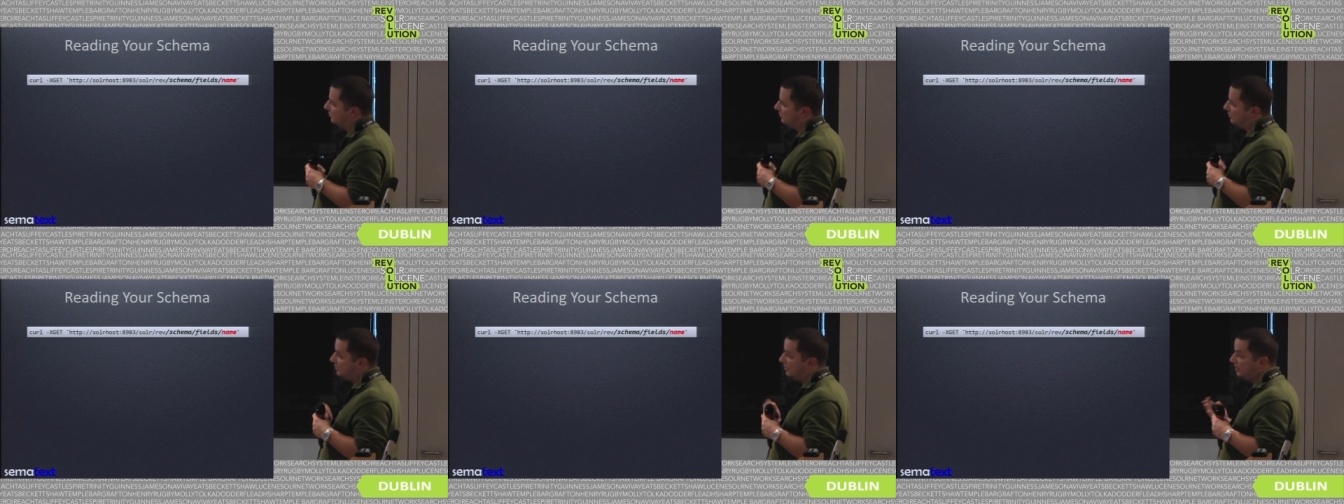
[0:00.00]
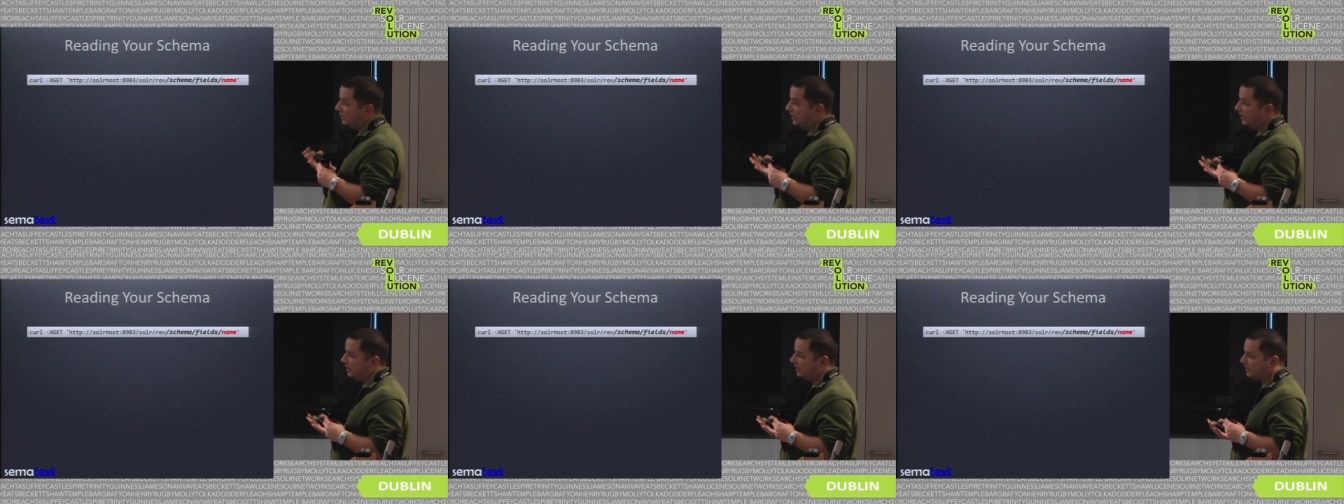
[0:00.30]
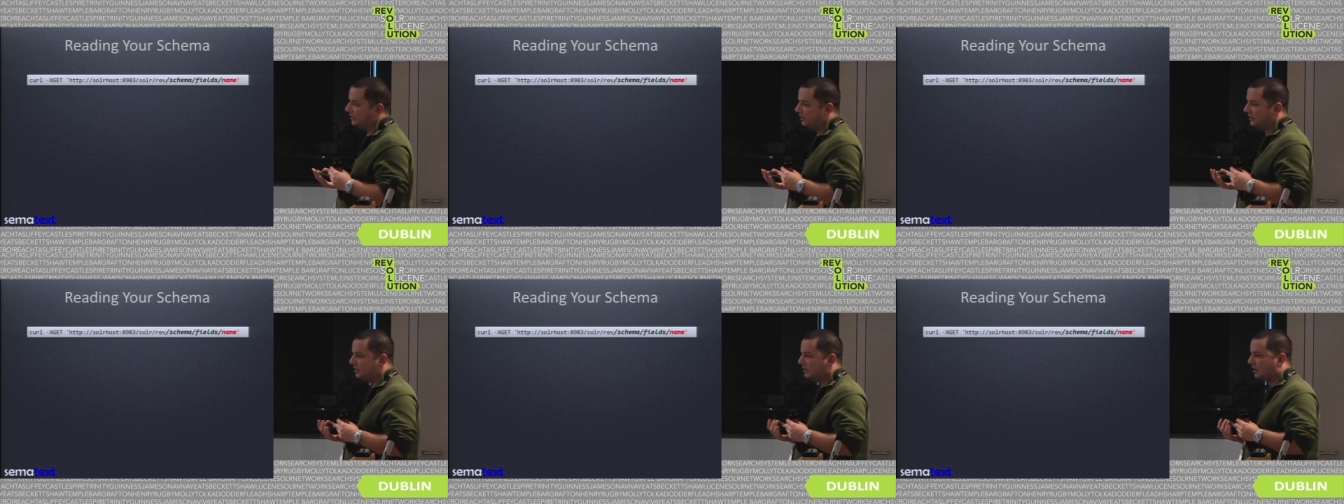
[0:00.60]
needed
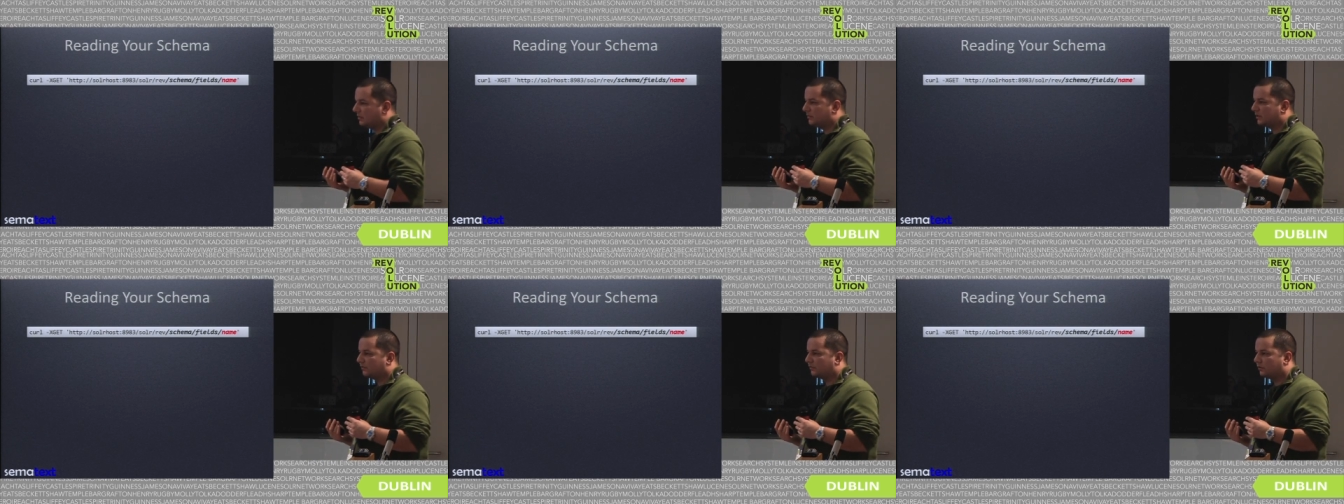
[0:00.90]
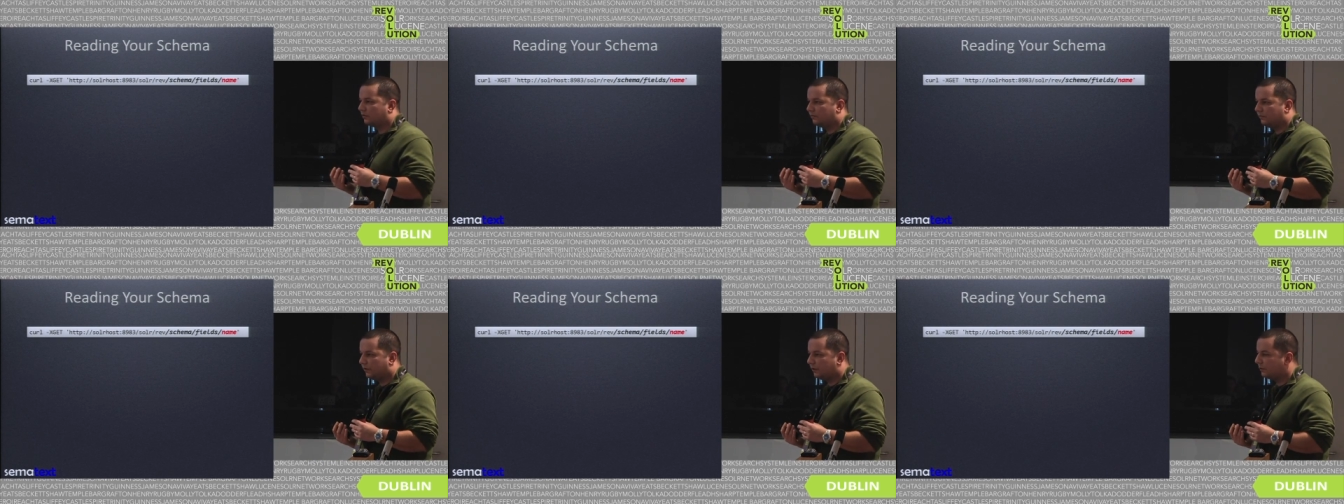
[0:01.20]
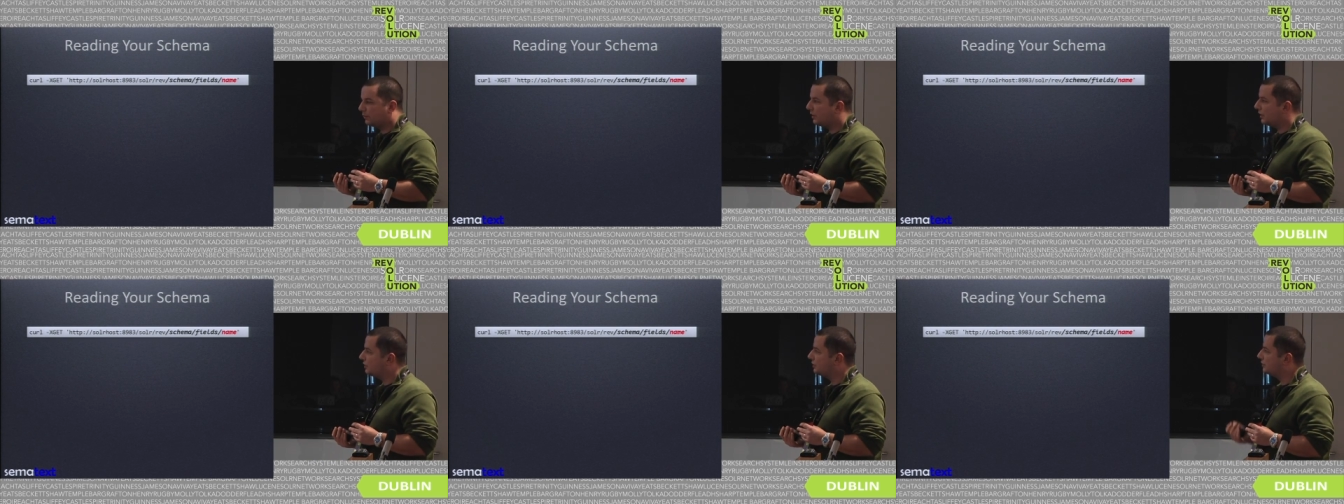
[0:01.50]
in terms of
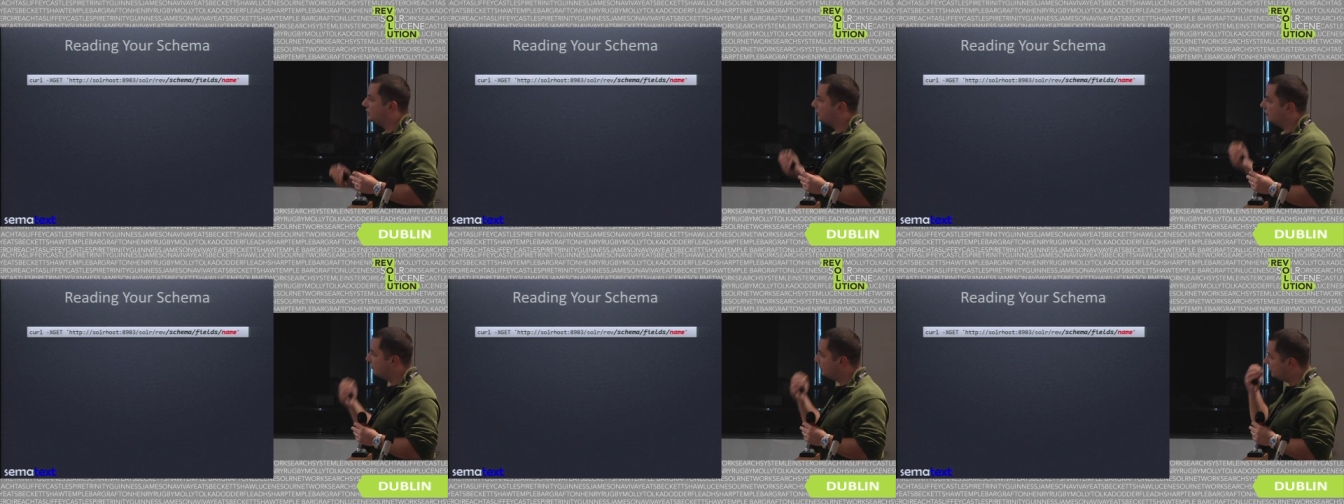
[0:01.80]
configuration.